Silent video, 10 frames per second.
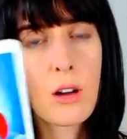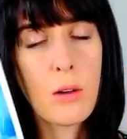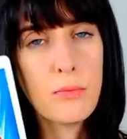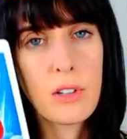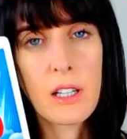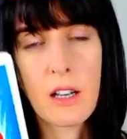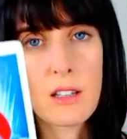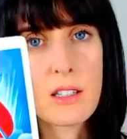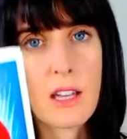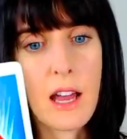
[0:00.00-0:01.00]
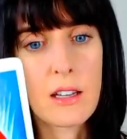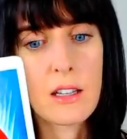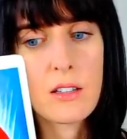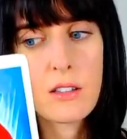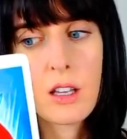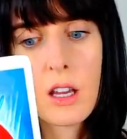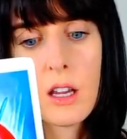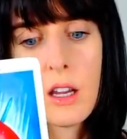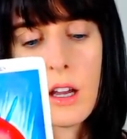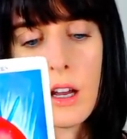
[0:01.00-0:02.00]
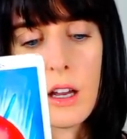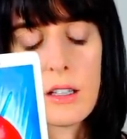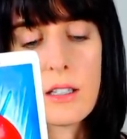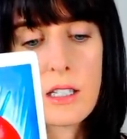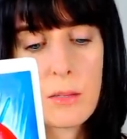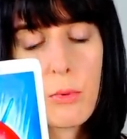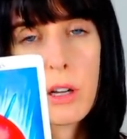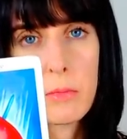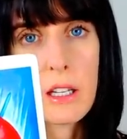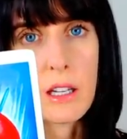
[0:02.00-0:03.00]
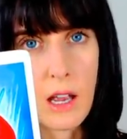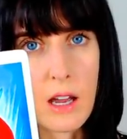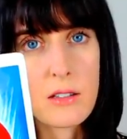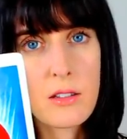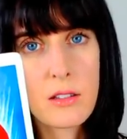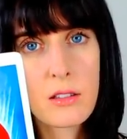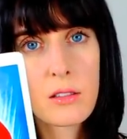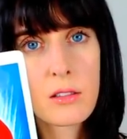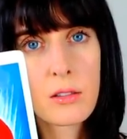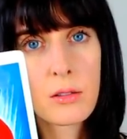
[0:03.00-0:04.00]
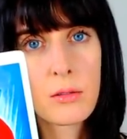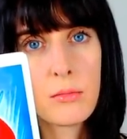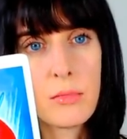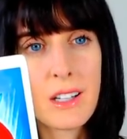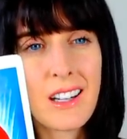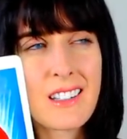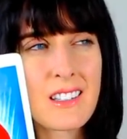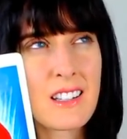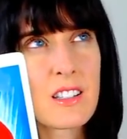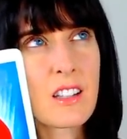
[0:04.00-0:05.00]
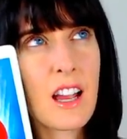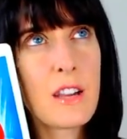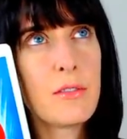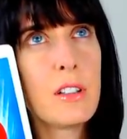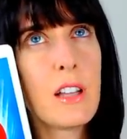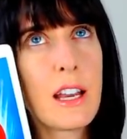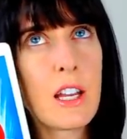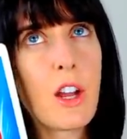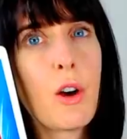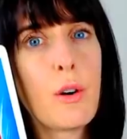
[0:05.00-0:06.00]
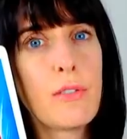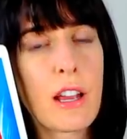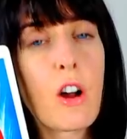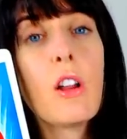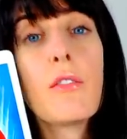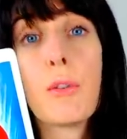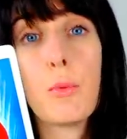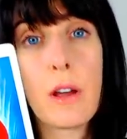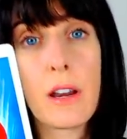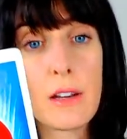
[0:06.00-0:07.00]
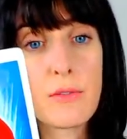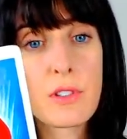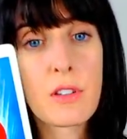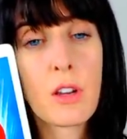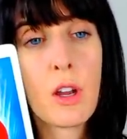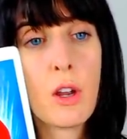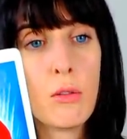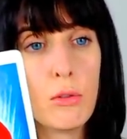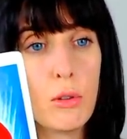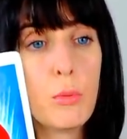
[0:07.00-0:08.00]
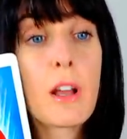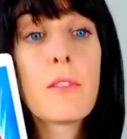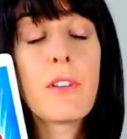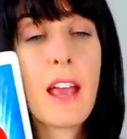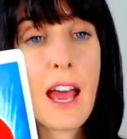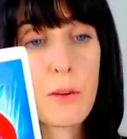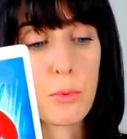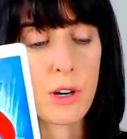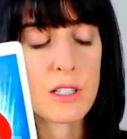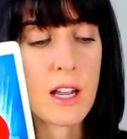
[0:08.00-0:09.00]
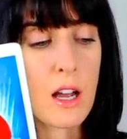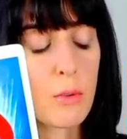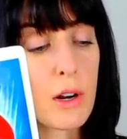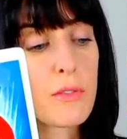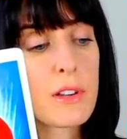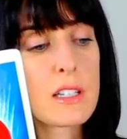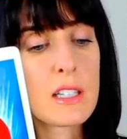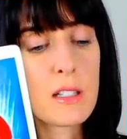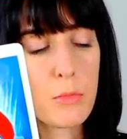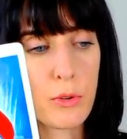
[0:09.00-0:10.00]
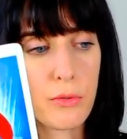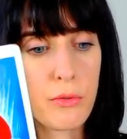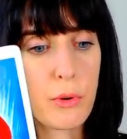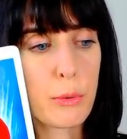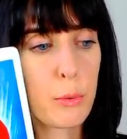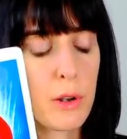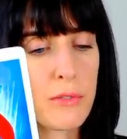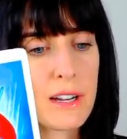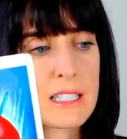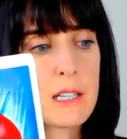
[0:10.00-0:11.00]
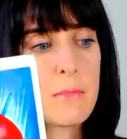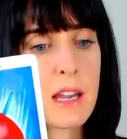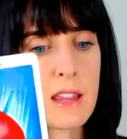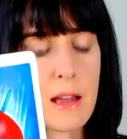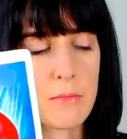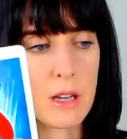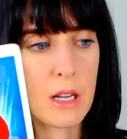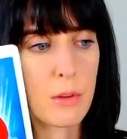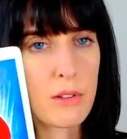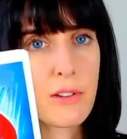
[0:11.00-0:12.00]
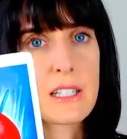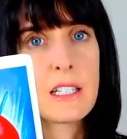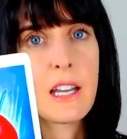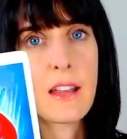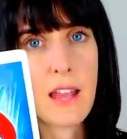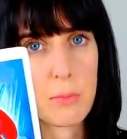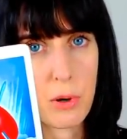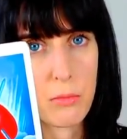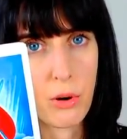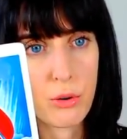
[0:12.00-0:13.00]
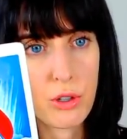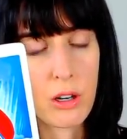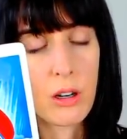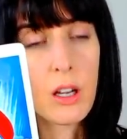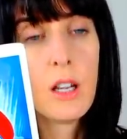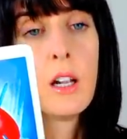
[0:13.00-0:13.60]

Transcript: Hopefully, not sadness. Uh, disappointment, yes because it's kind of a letting go of like all of the what ifs. Well, what if it had worked out? What if it did move forward? What if I did make that money? What if I did get that promotion?